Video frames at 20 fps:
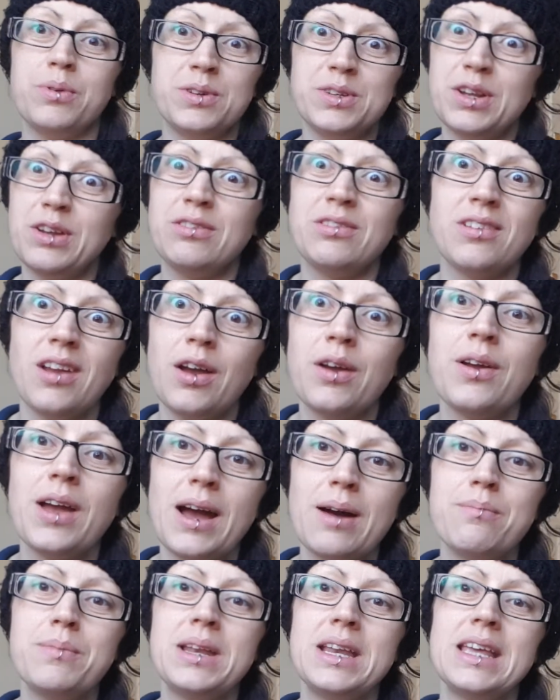I don't know
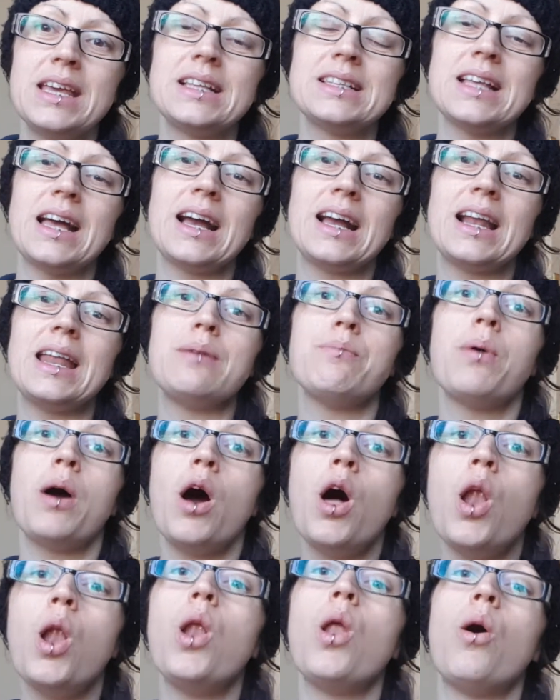how many exactly, but
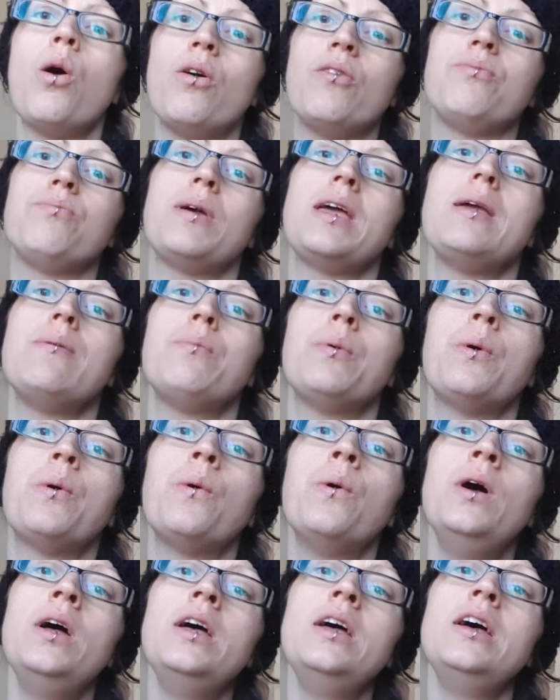a lot of people